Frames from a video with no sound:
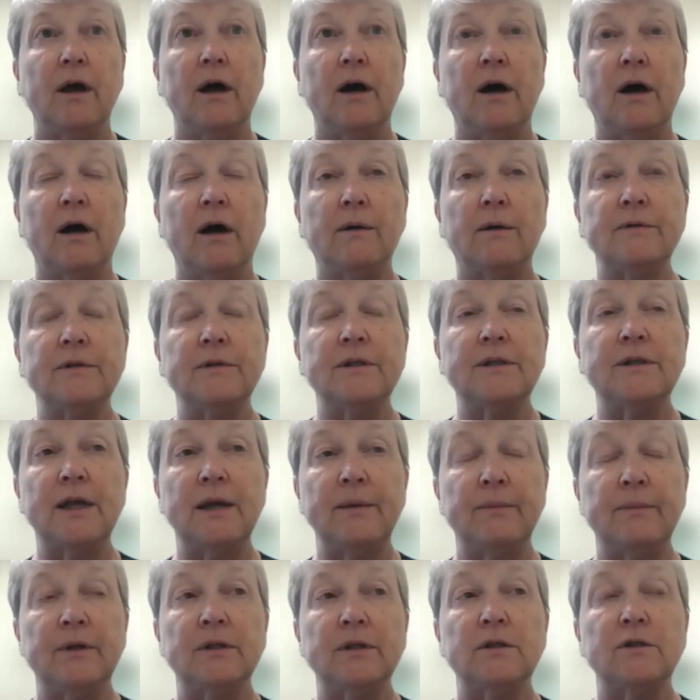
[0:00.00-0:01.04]
uh,
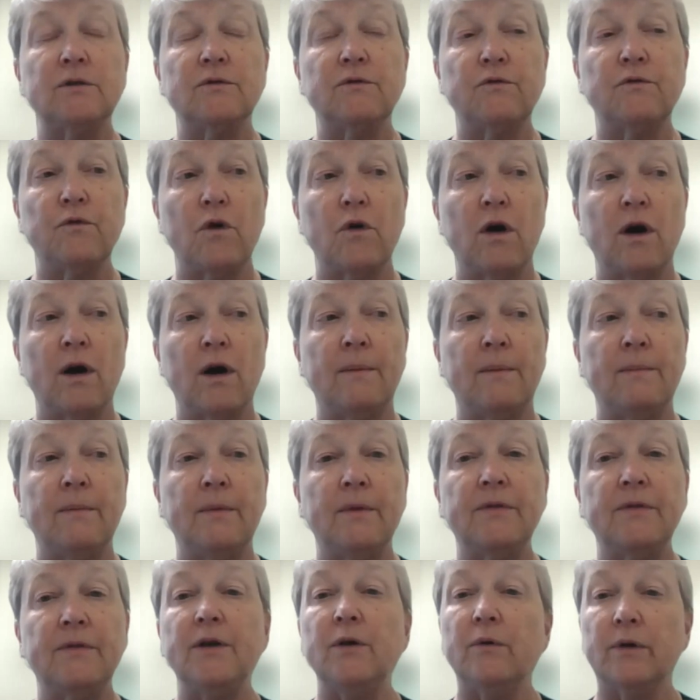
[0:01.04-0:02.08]
statements
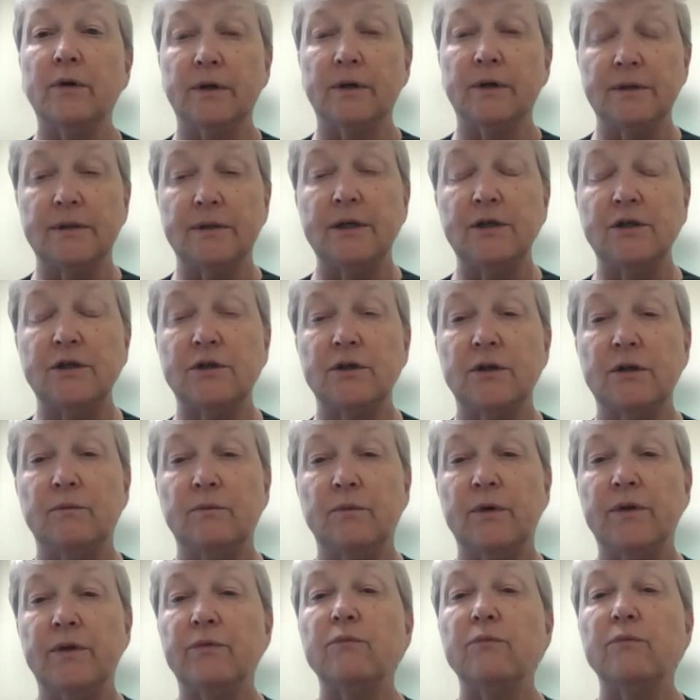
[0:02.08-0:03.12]
from the organization
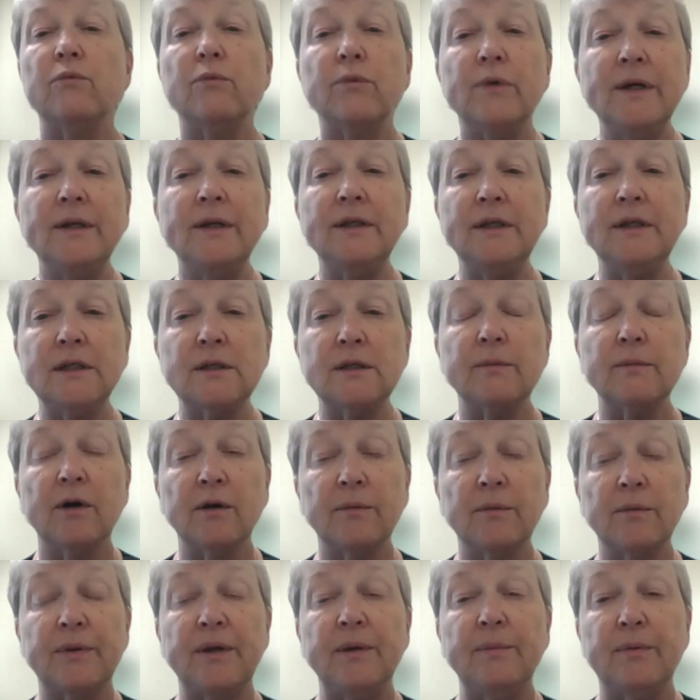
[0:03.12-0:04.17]
with really
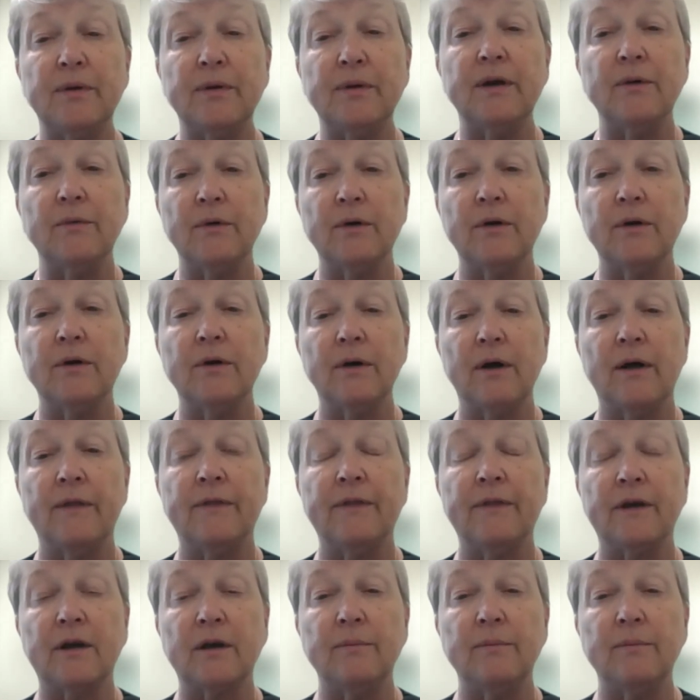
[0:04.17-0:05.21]
smart people that were on
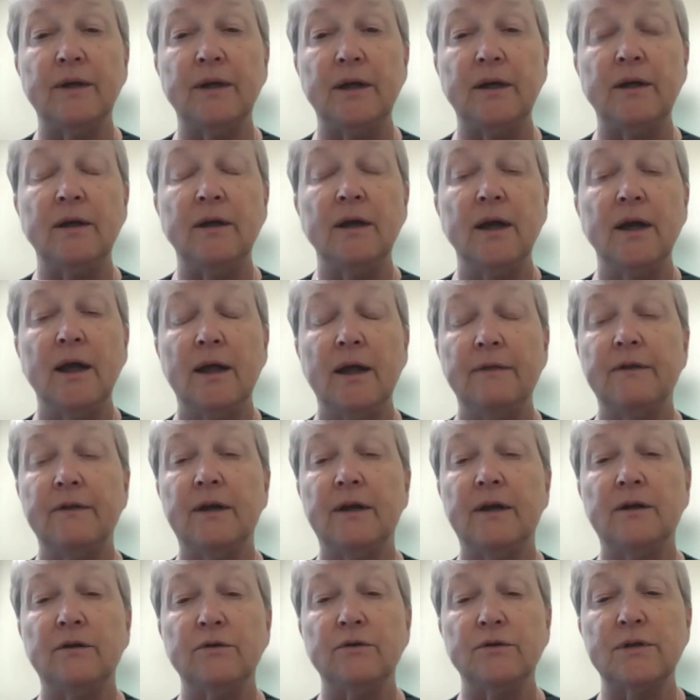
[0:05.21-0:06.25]
the committee
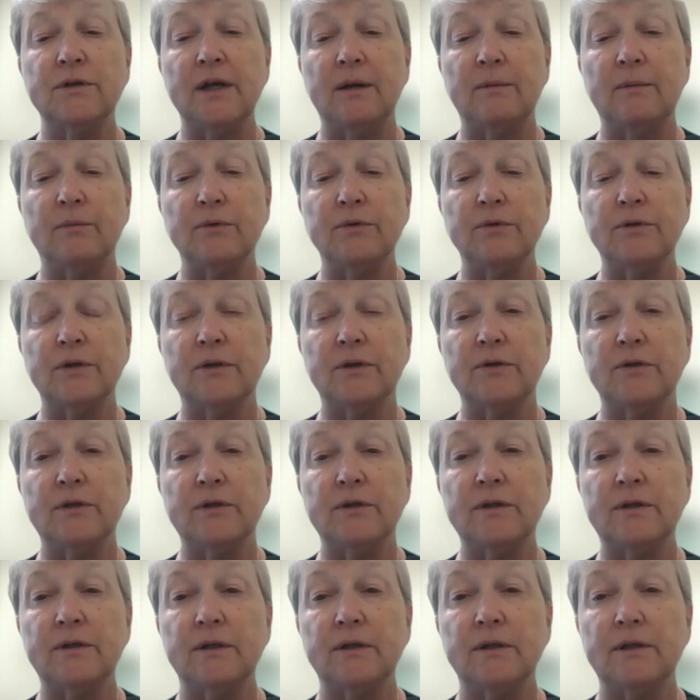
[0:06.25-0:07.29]
that understand
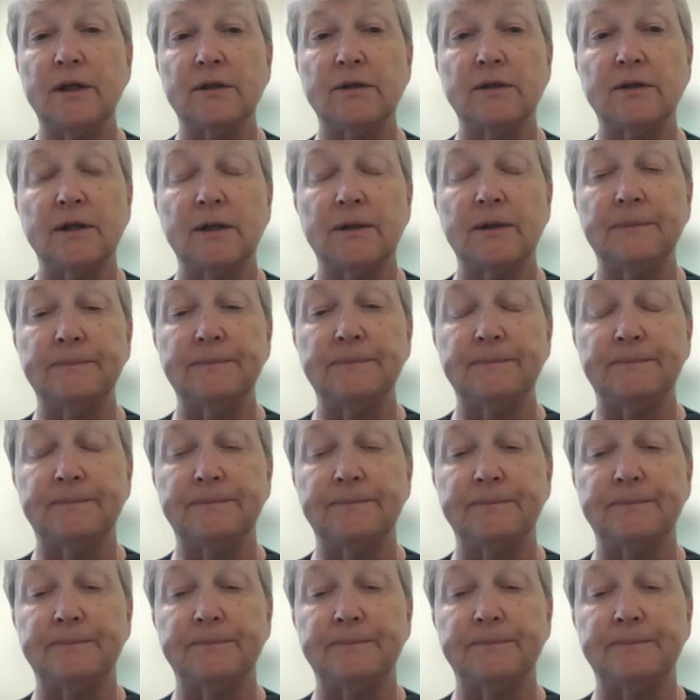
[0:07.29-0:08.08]
brucellosis and testing.